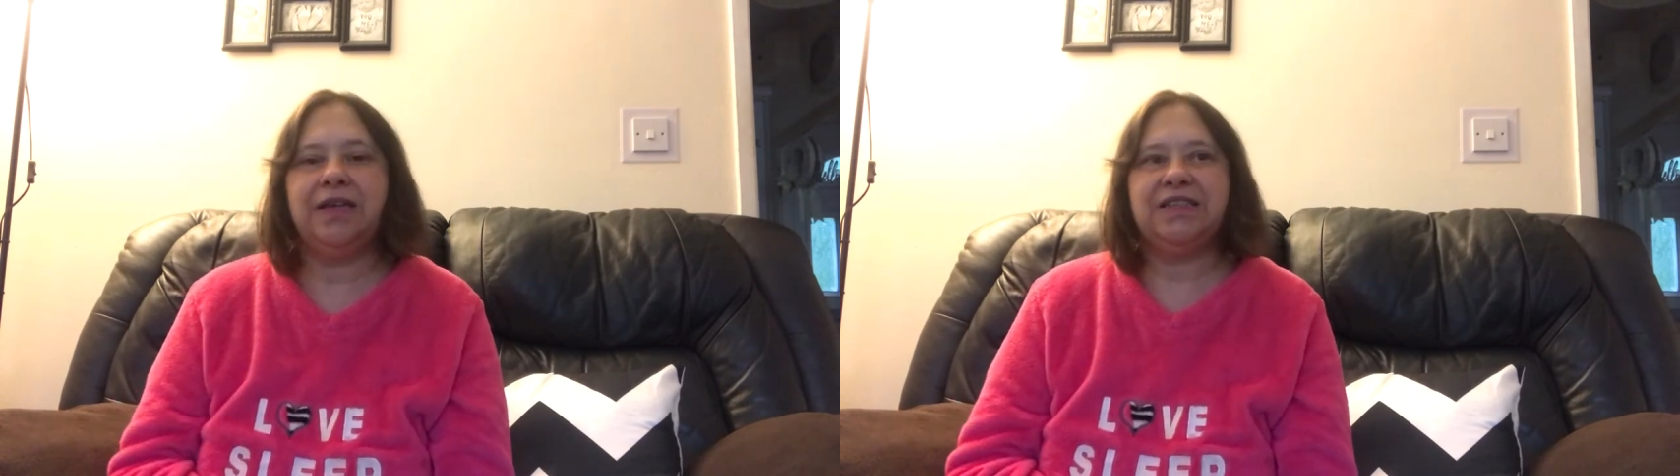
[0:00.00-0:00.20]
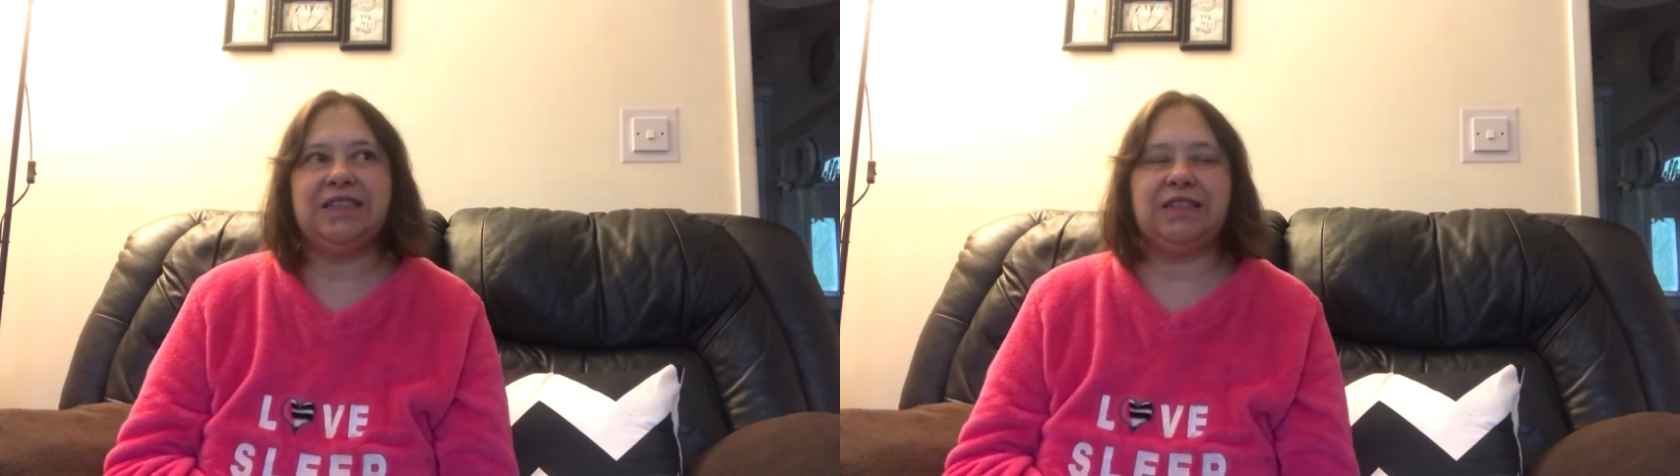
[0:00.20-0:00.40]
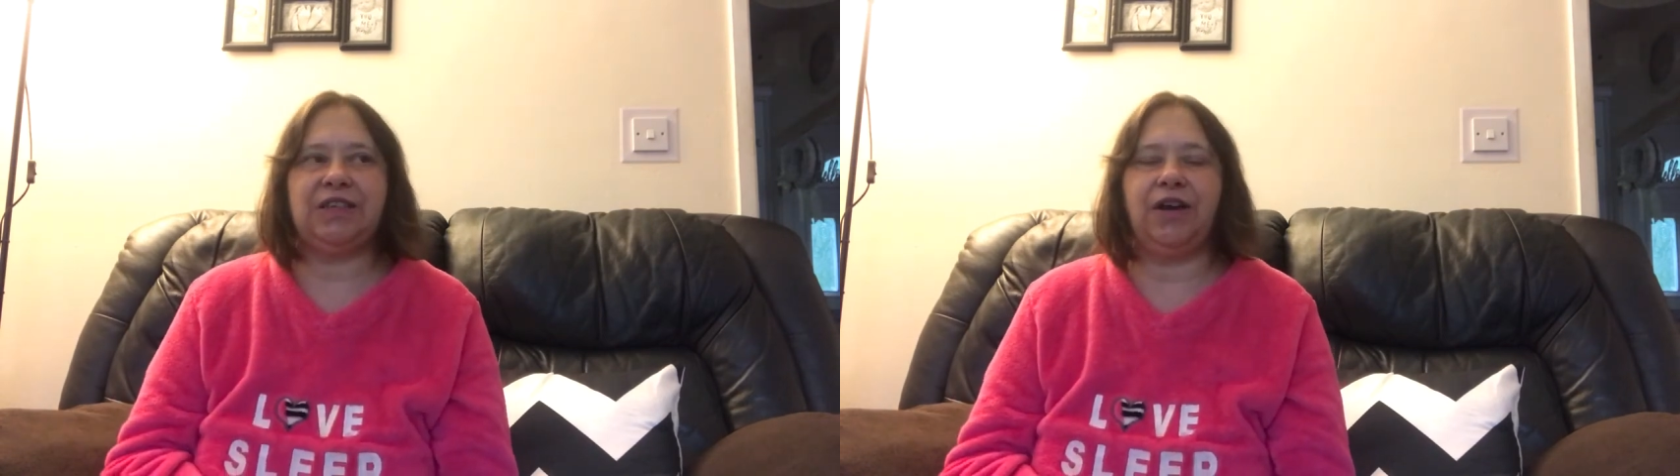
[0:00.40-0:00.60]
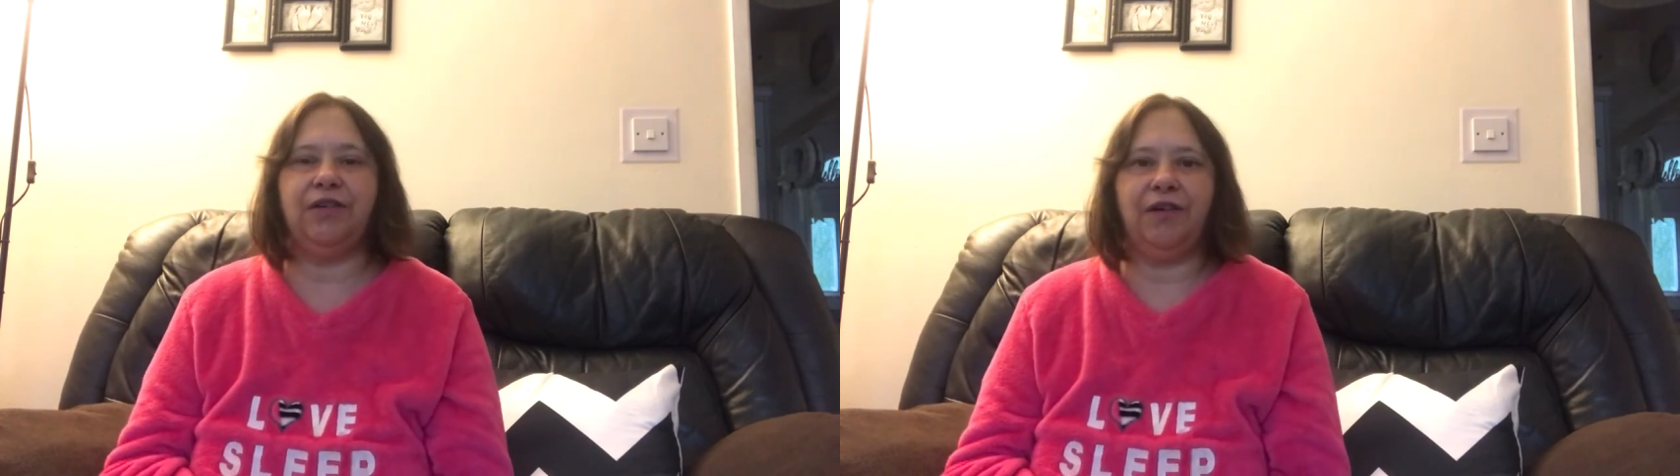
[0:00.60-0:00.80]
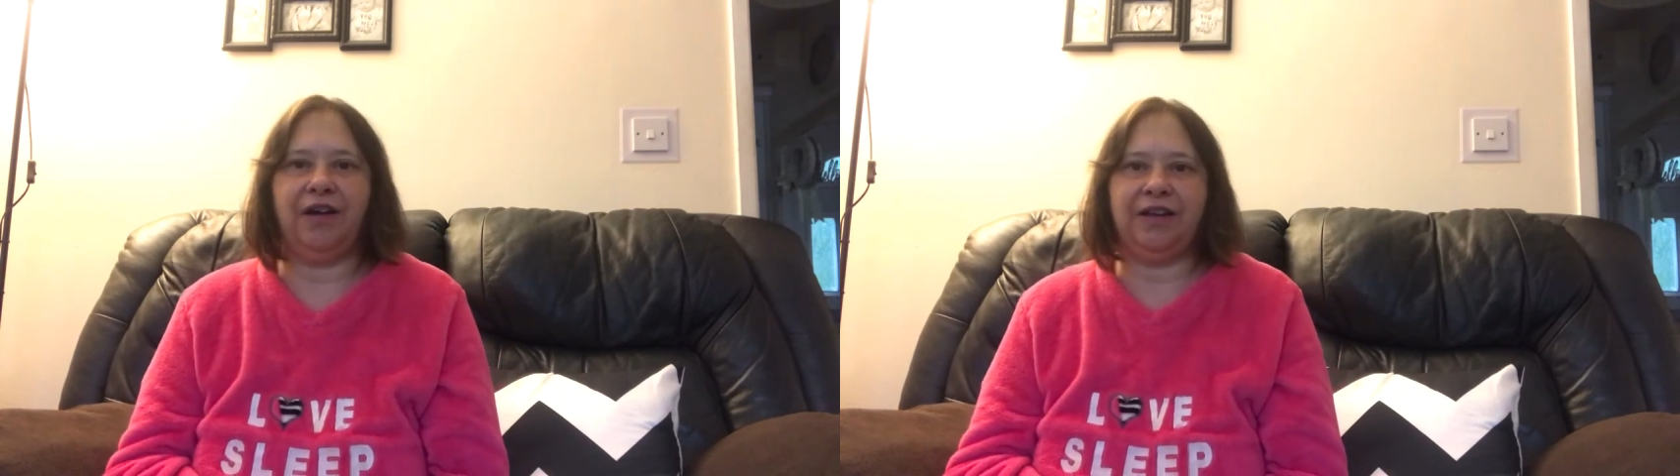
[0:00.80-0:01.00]

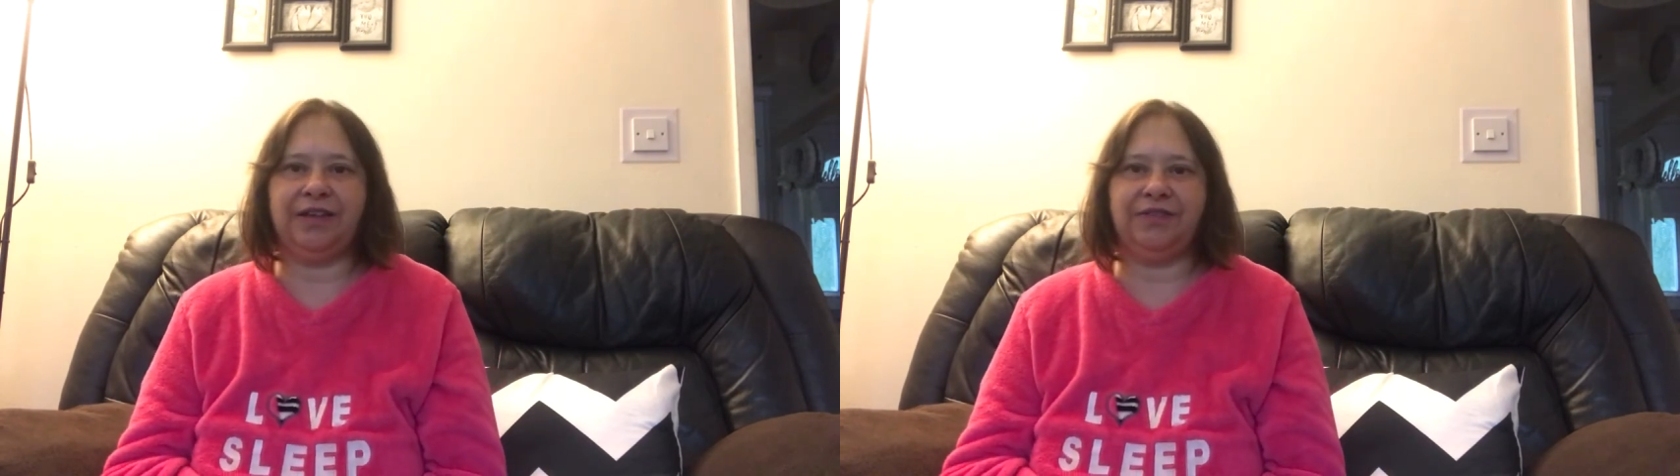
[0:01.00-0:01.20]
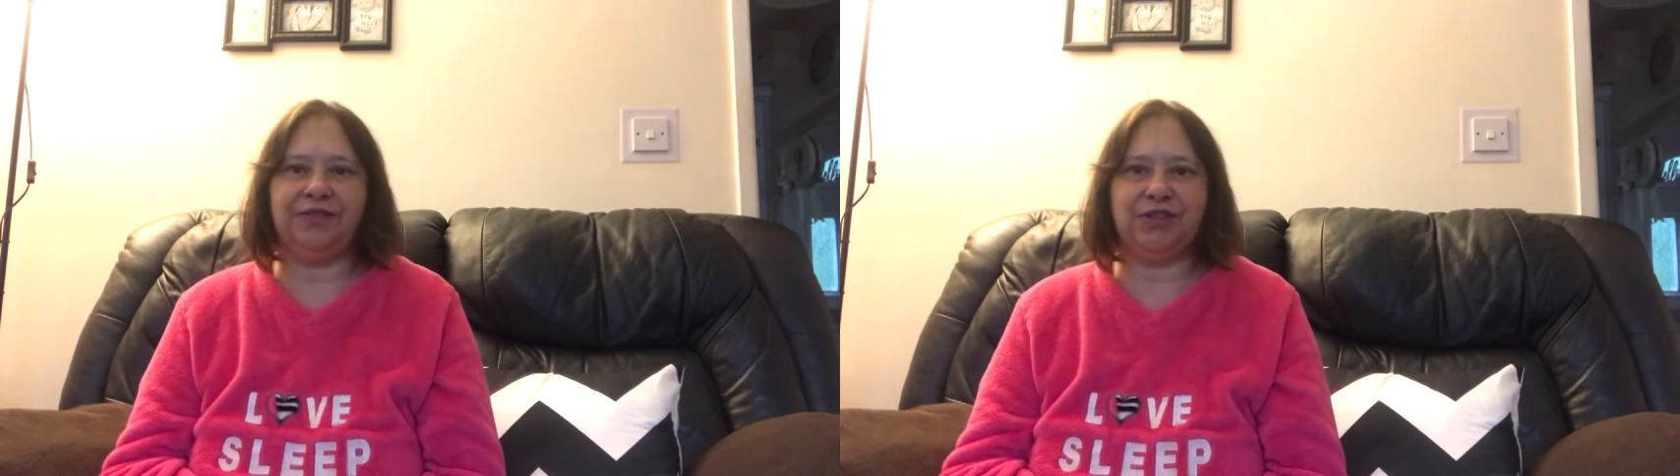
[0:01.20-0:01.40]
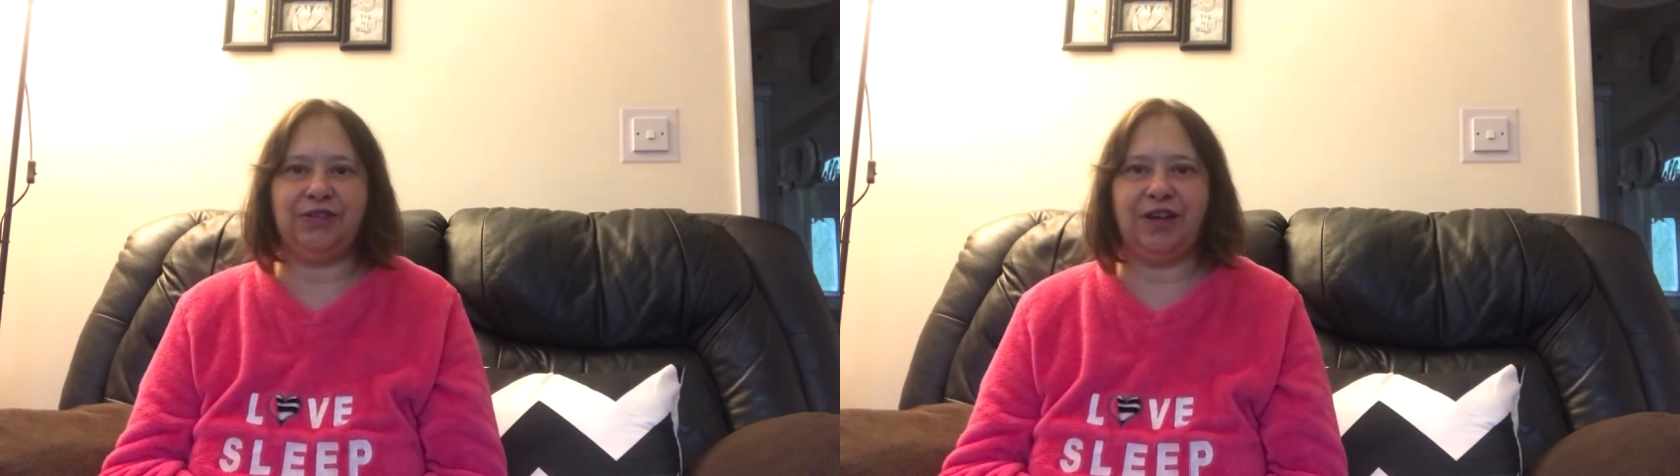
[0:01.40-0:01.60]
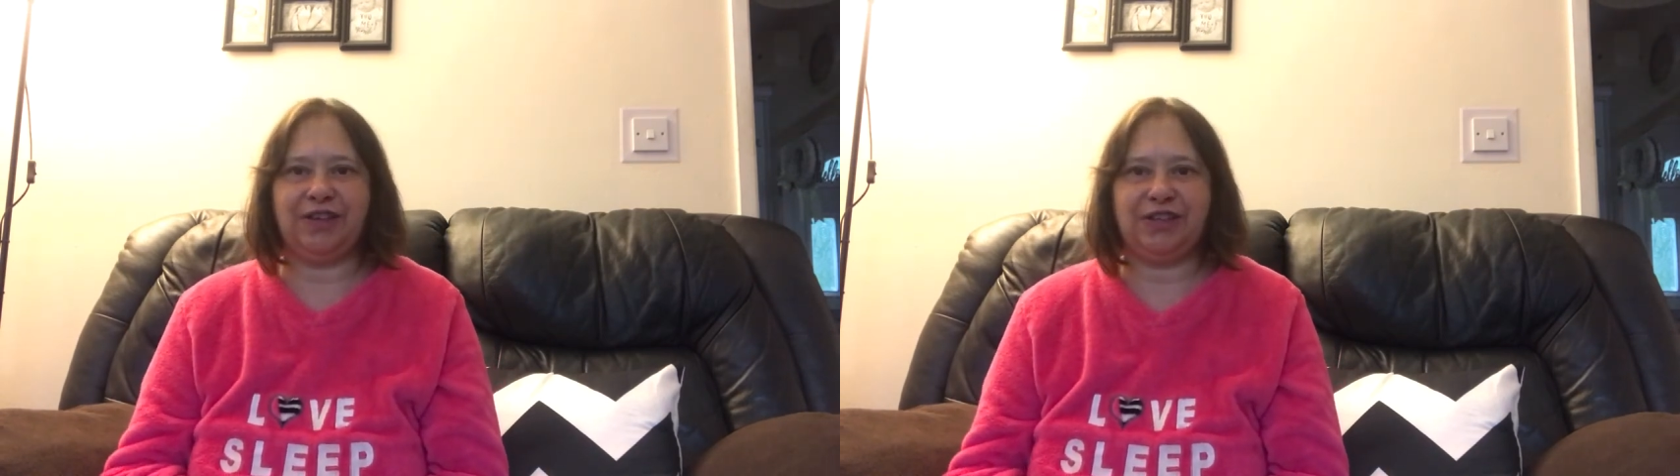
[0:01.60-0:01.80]
So I do like